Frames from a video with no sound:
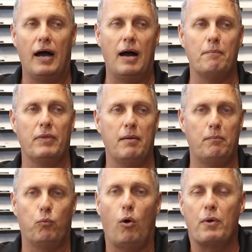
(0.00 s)
um,
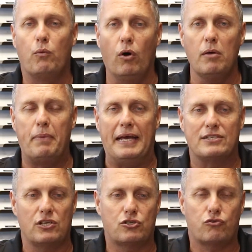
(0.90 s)
what we want to be
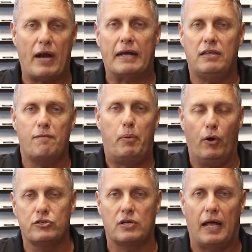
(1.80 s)
is attractive
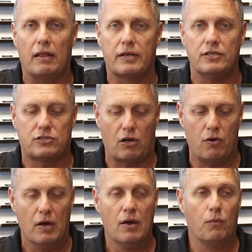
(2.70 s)
personalities.
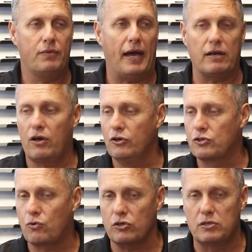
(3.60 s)
So that
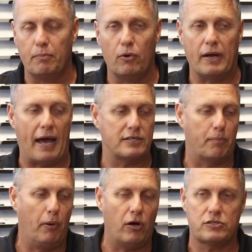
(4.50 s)
goes across the board as
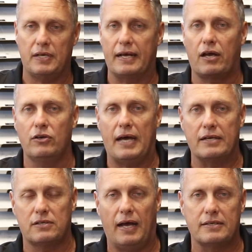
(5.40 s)
a boss, it goes
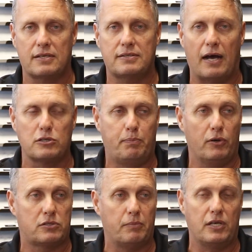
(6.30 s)
as a, as a
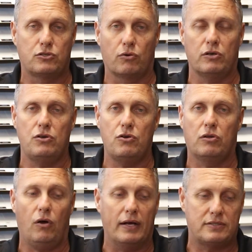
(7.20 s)
salesperson when you're talking to new
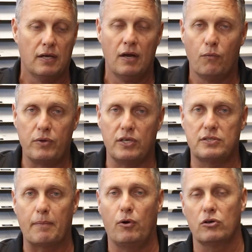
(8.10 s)
clients, with your
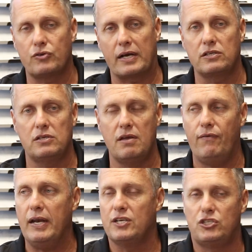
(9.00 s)
subcontractors and your
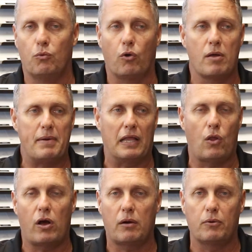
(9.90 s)
vendors. You want to be a
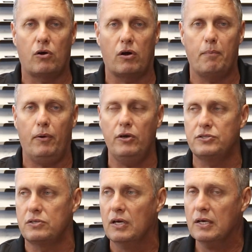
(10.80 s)
likable kind of
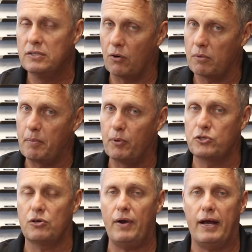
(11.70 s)
person. Don't want to be
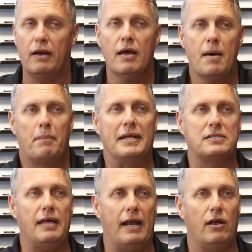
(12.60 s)
pushed around, but
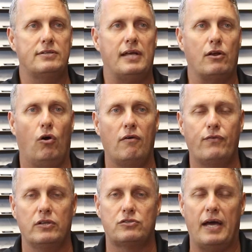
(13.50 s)
it's that it's that
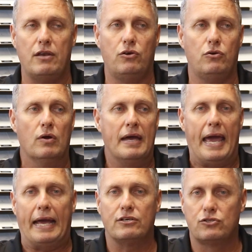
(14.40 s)
confidence that you
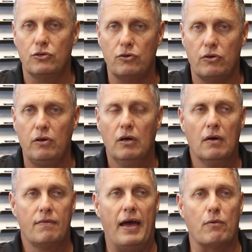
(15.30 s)
exude
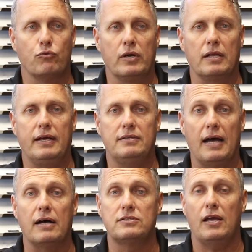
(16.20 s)
that really
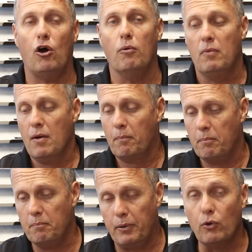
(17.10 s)
does help
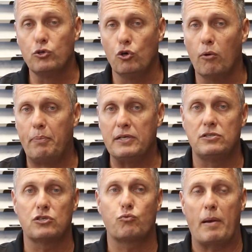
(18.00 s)
build your
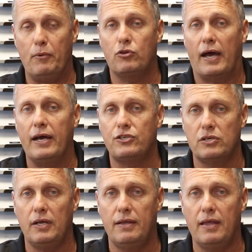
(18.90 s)
business
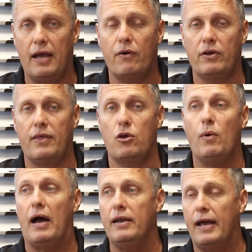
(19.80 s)
reputation in the area that
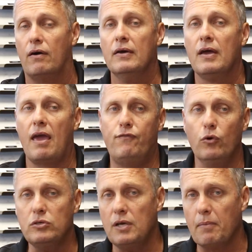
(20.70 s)
you are. Now, if
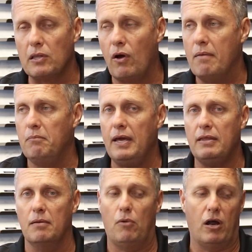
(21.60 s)
you're someone like me
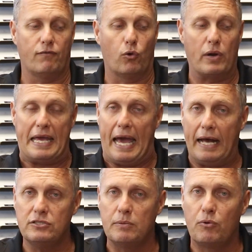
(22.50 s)
that might have already
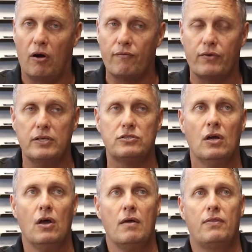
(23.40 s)
had some confidence,
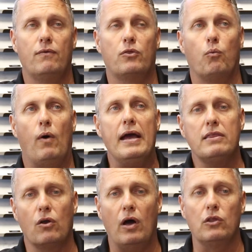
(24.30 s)
the, the way
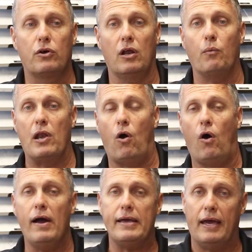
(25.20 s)
that I look at it when
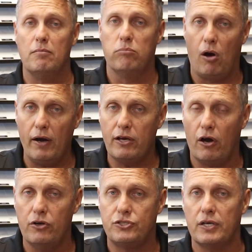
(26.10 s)
I get my
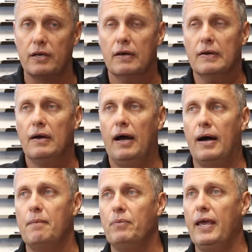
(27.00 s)
coaching
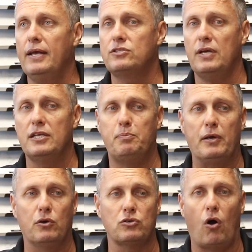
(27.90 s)
um, it's it's
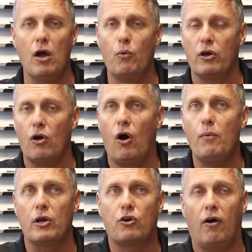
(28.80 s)
because I want I
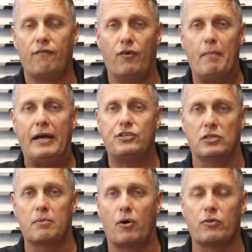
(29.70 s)
want
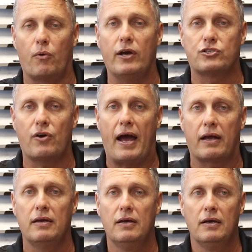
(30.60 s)
confirmation that I'm on the right
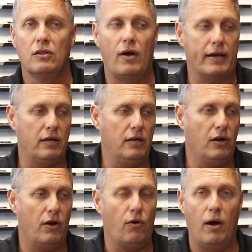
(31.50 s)
track. Like you
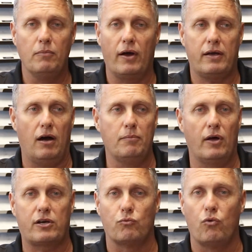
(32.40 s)
know, I'm like I'm
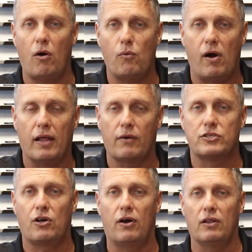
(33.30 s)
like a Rottweiler.
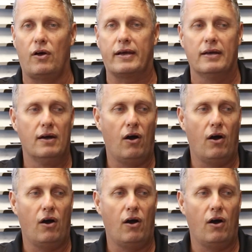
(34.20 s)
It's kind of like